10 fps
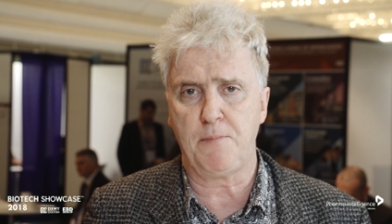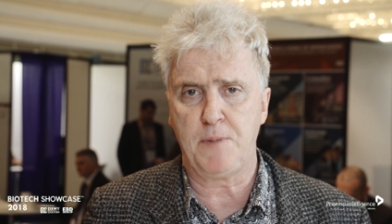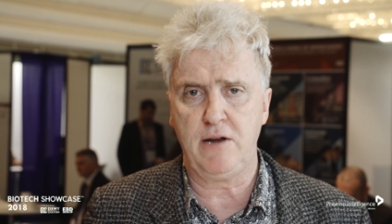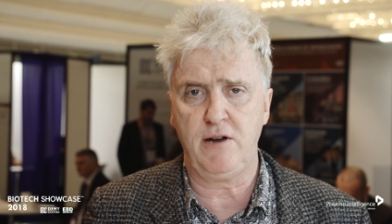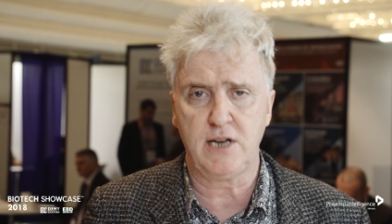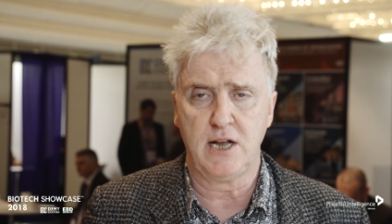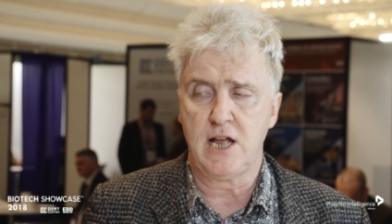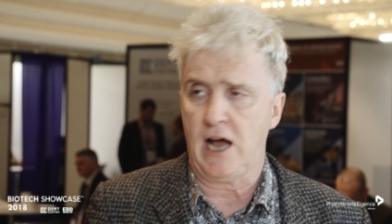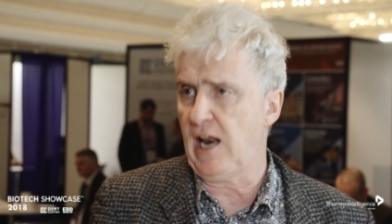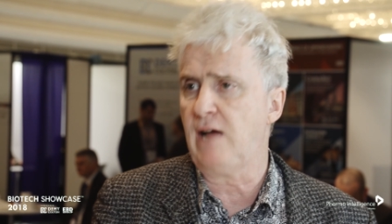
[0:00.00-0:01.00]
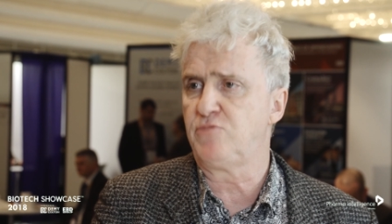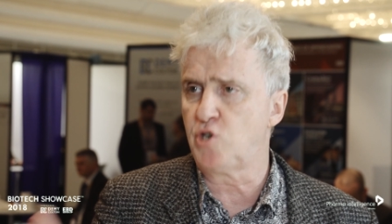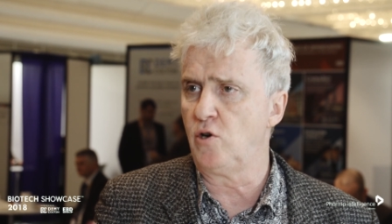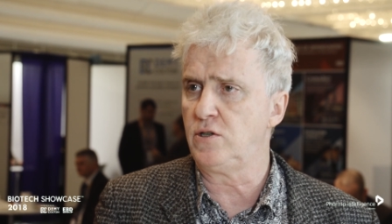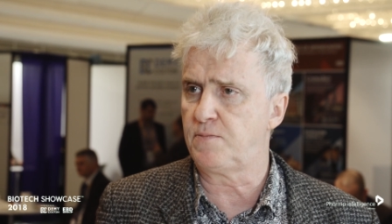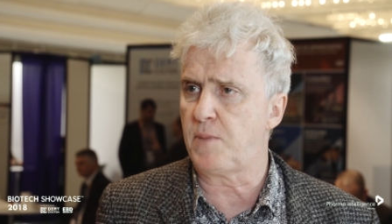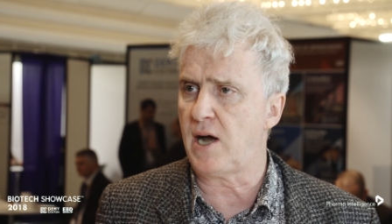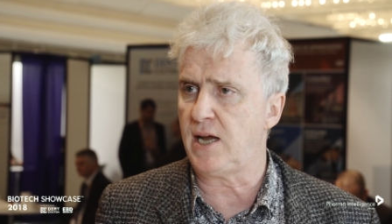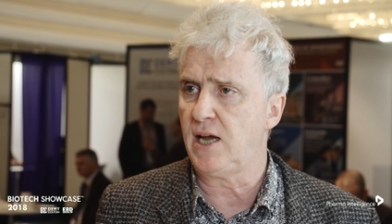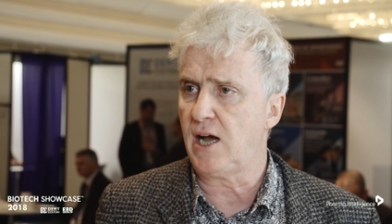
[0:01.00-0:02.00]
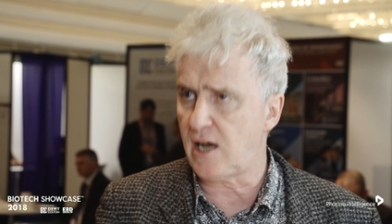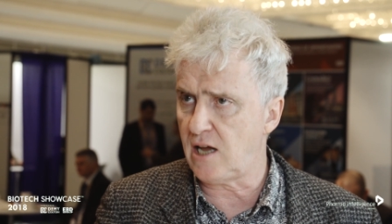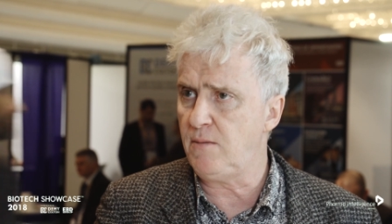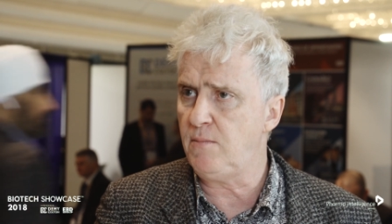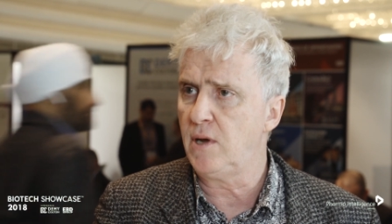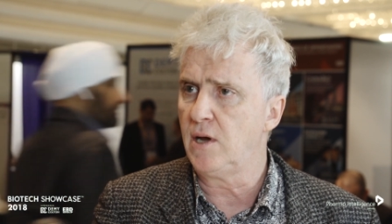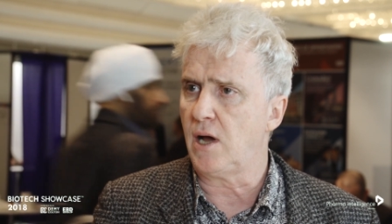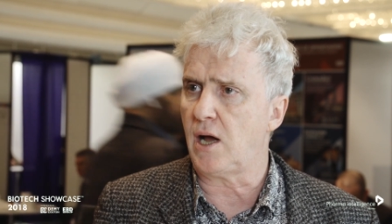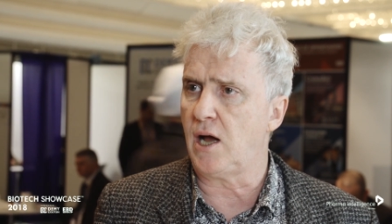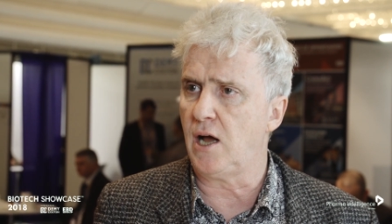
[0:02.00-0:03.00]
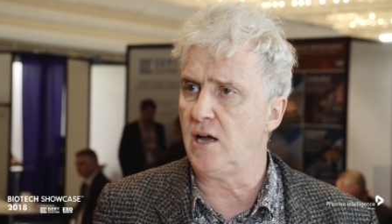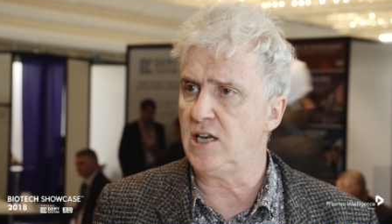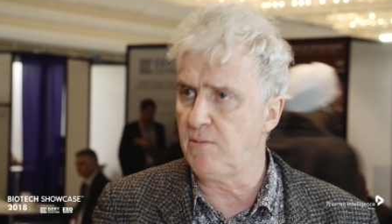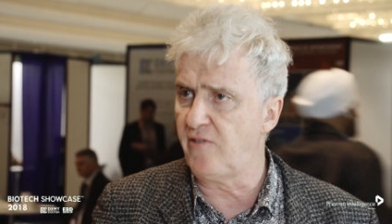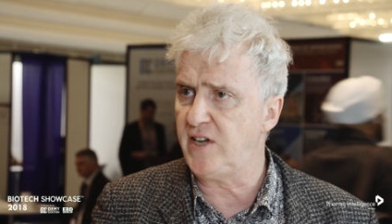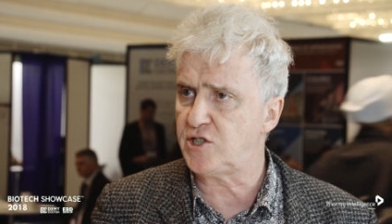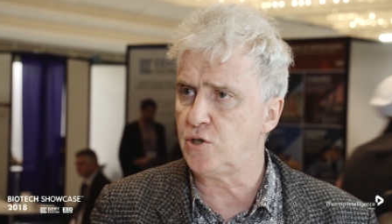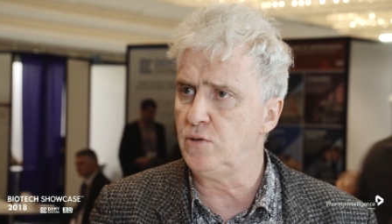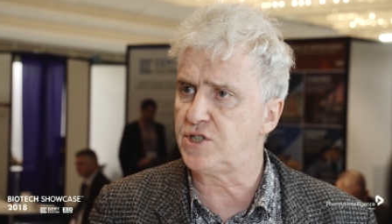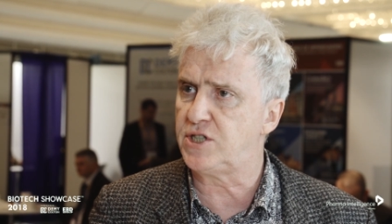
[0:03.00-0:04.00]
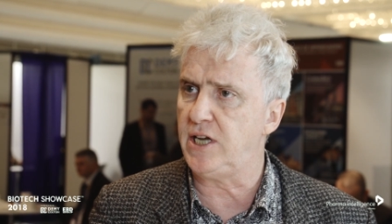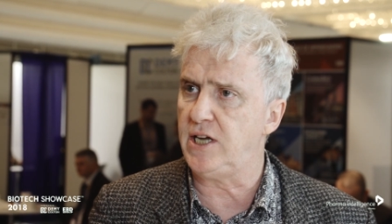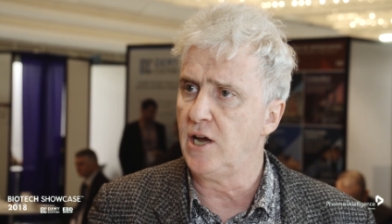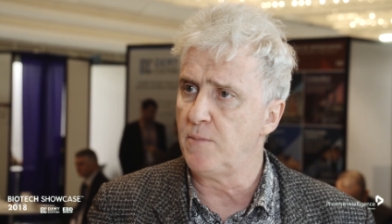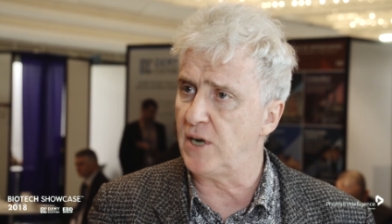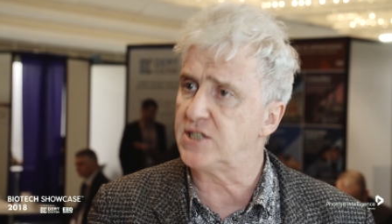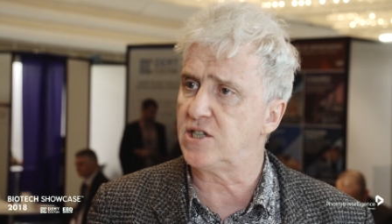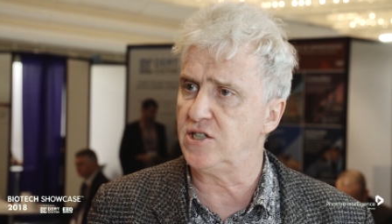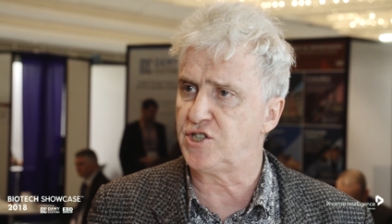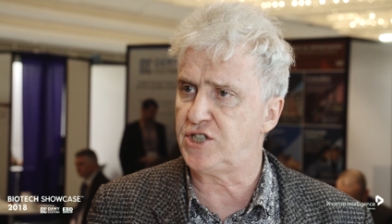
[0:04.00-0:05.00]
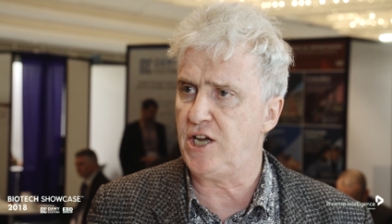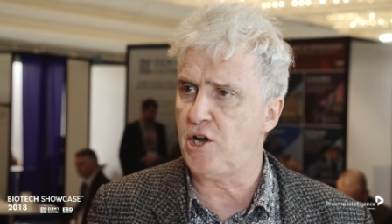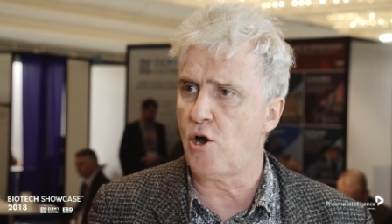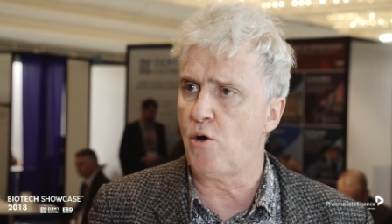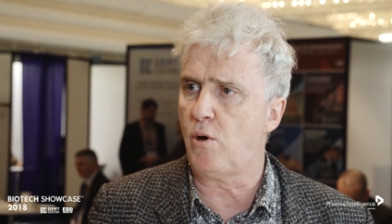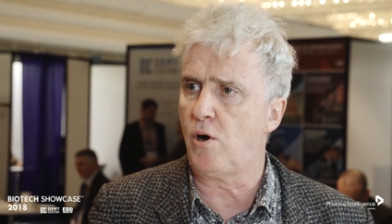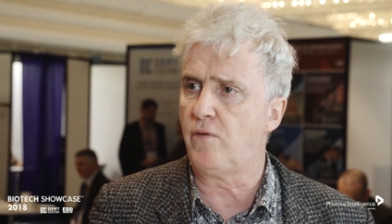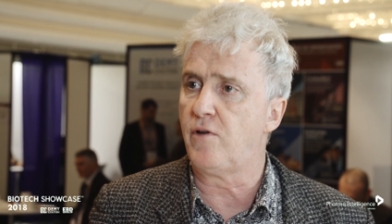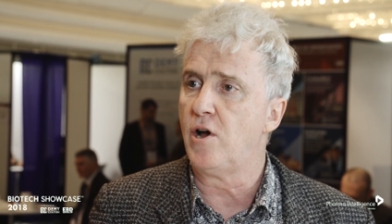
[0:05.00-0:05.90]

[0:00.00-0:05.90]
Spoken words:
period, and I'm joined by Chaim Lebovits, who is the President and CEO of